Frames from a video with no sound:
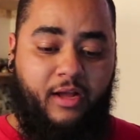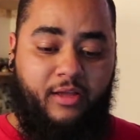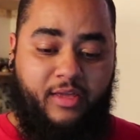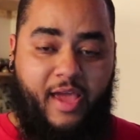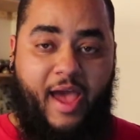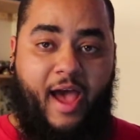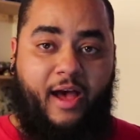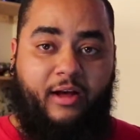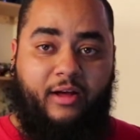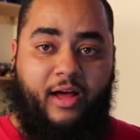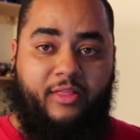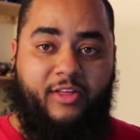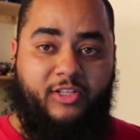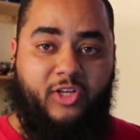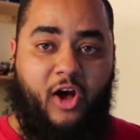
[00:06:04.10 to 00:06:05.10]
yeah,
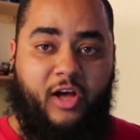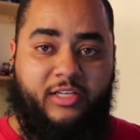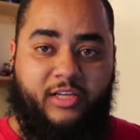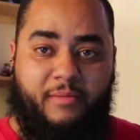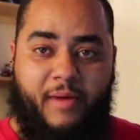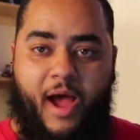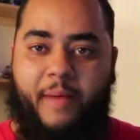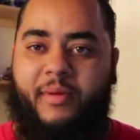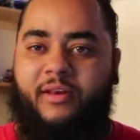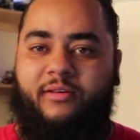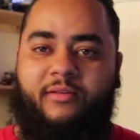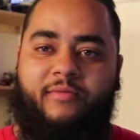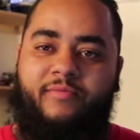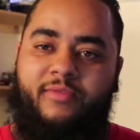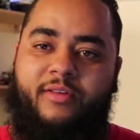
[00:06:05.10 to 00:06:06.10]
that's awesome. I
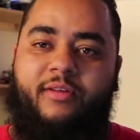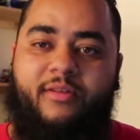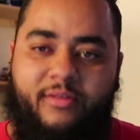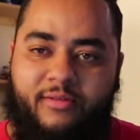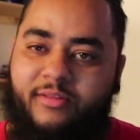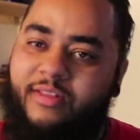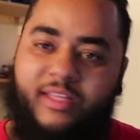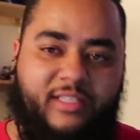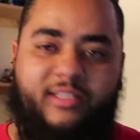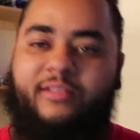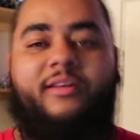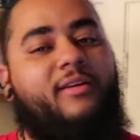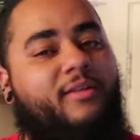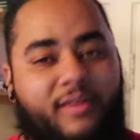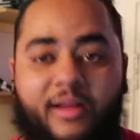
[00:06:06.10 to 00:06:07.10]
mean, this
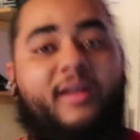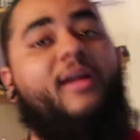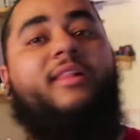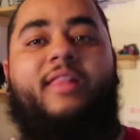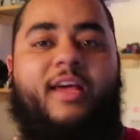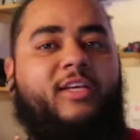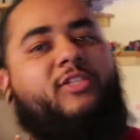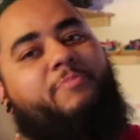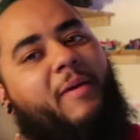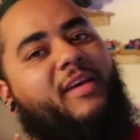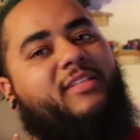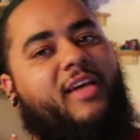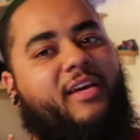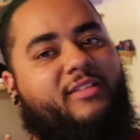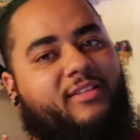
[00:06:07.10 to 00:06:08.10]
is like
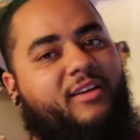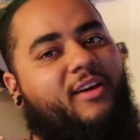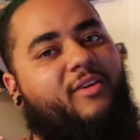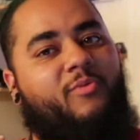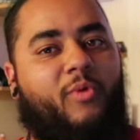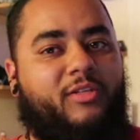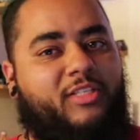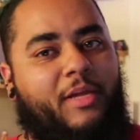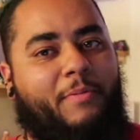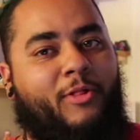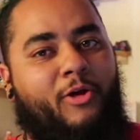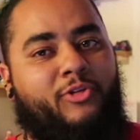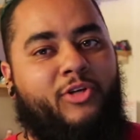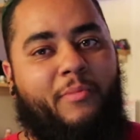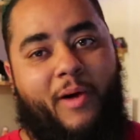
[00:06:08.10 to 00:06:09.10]
SpaceX, one step
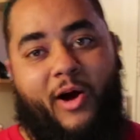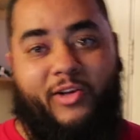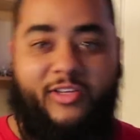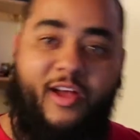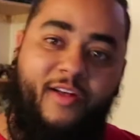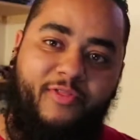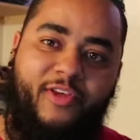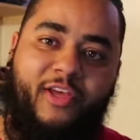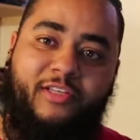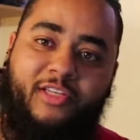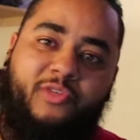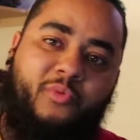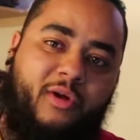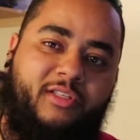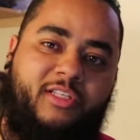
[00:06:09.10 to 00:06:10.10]
closer to Mars. This
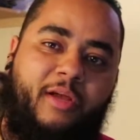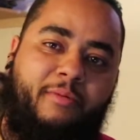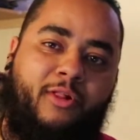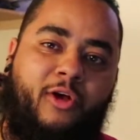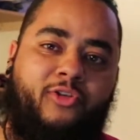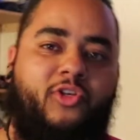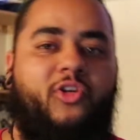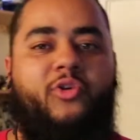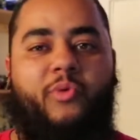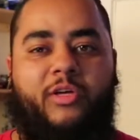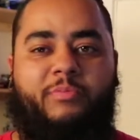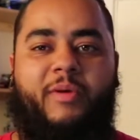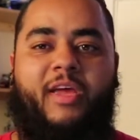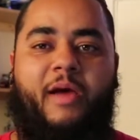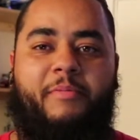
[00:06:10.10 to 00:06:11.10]
is one step closer to
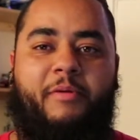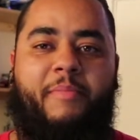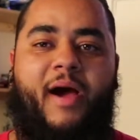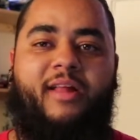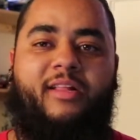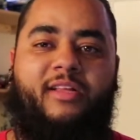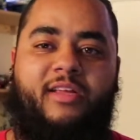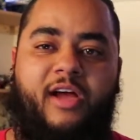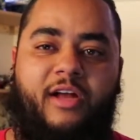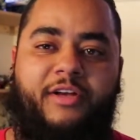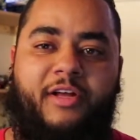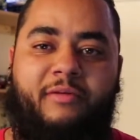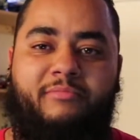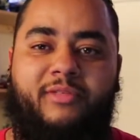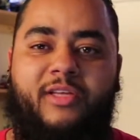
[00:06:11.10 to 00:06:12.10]
us being able to pilot
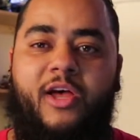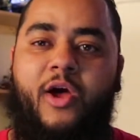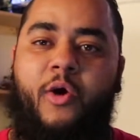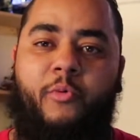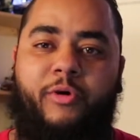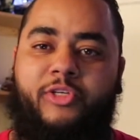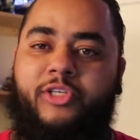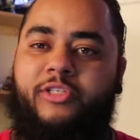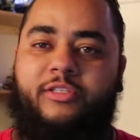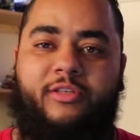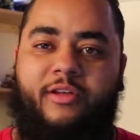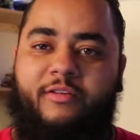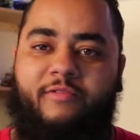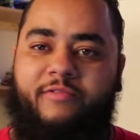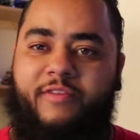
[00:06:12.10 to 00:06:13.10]
Gundams, which
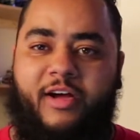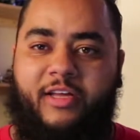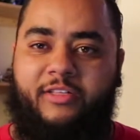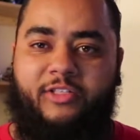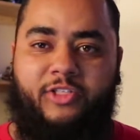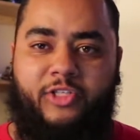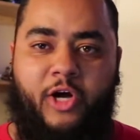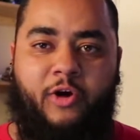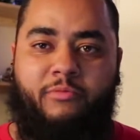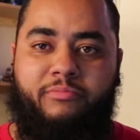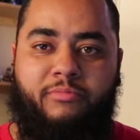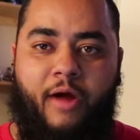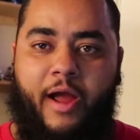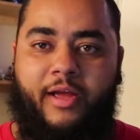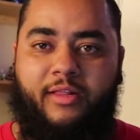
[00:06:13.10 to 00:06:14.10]
is fucking
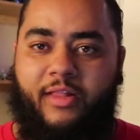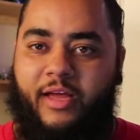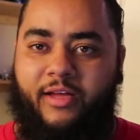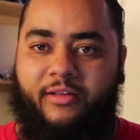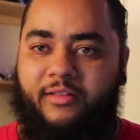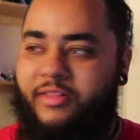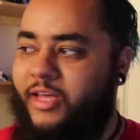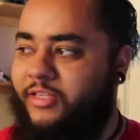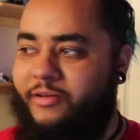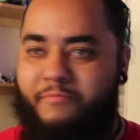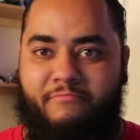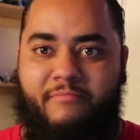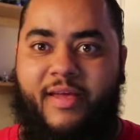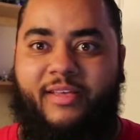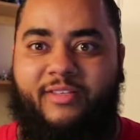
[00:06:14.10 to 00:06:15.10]
dope, right? Like, that's
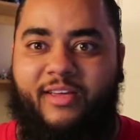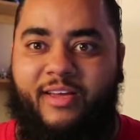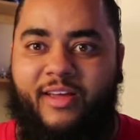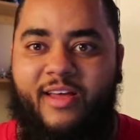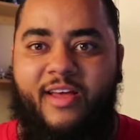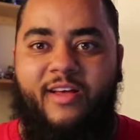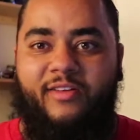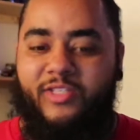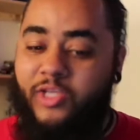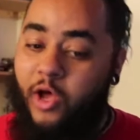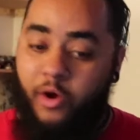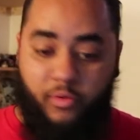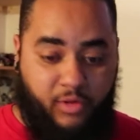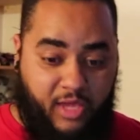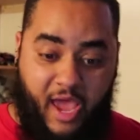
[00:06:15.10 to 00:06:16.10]
amazing.
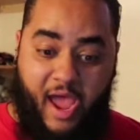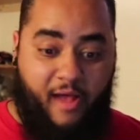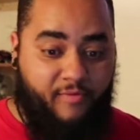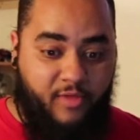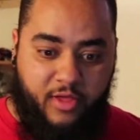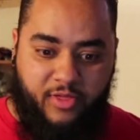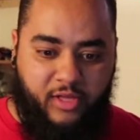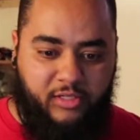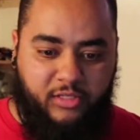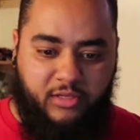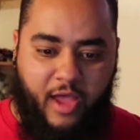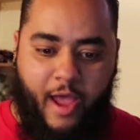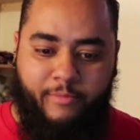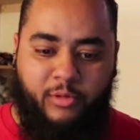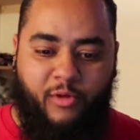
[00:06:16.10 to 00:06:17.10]
So yeah,
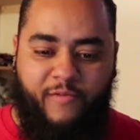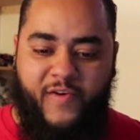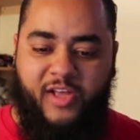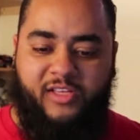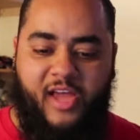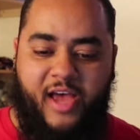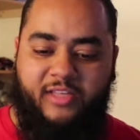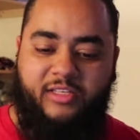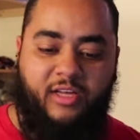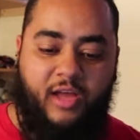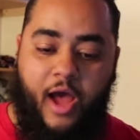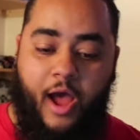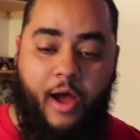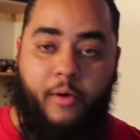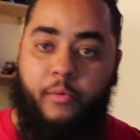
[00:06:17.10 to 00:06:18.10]
that's absolutely
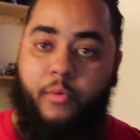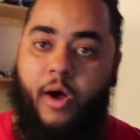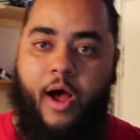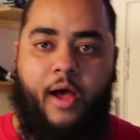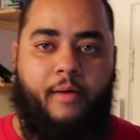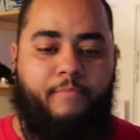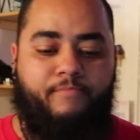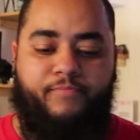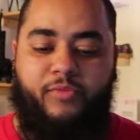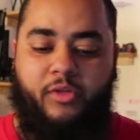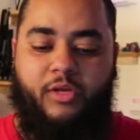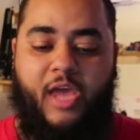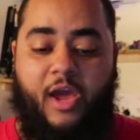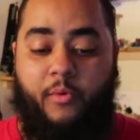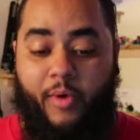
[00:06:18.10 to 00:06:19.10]
fantastic. I
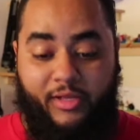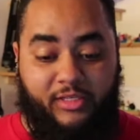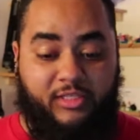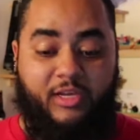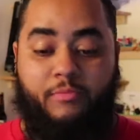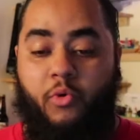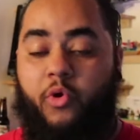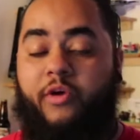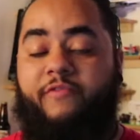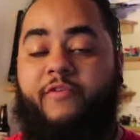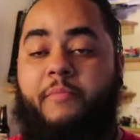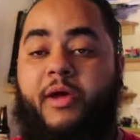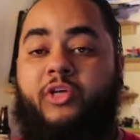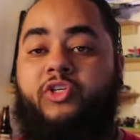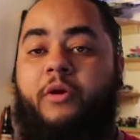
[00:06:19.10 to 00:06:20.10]
can't wait to see more
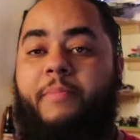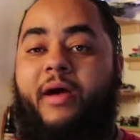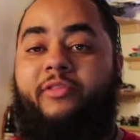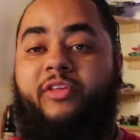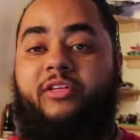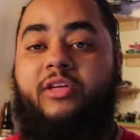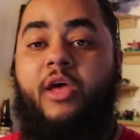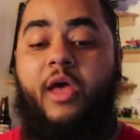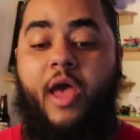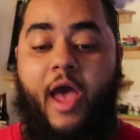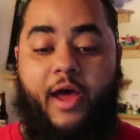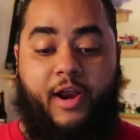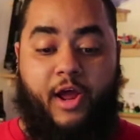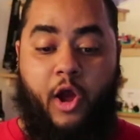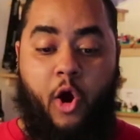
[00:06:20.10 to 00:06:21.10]
information about this,
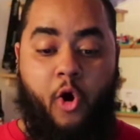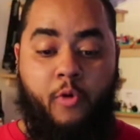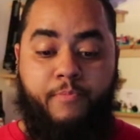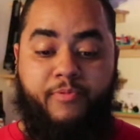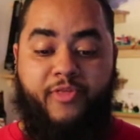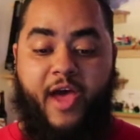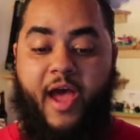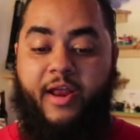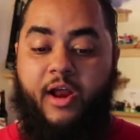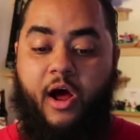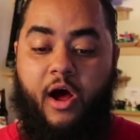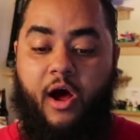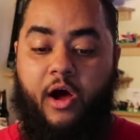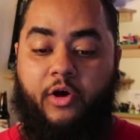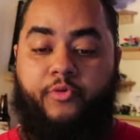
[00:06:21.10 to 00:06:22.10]
and I hope
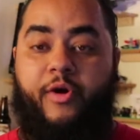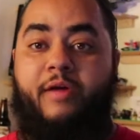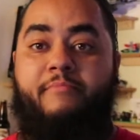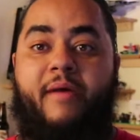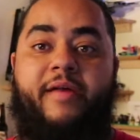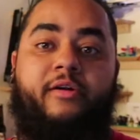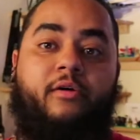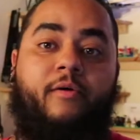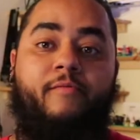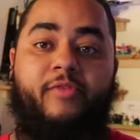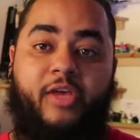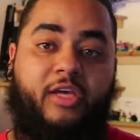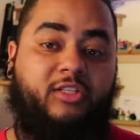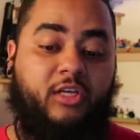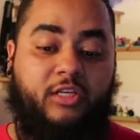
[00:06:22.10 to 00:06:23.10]
that Great Metal
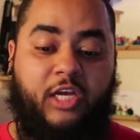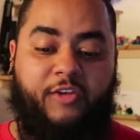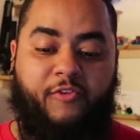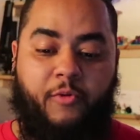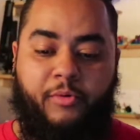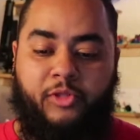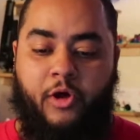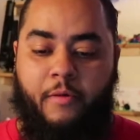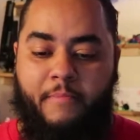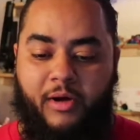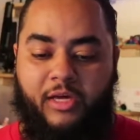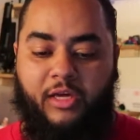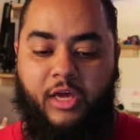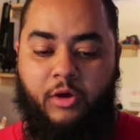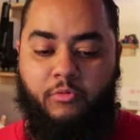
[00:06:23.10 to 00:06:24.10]
is successful with their
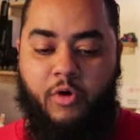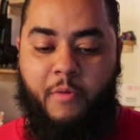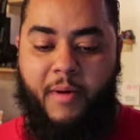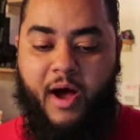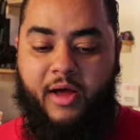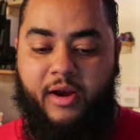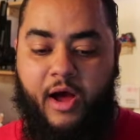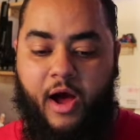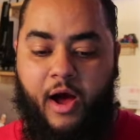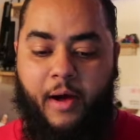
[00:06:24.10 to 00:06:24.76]
Monkey King robot.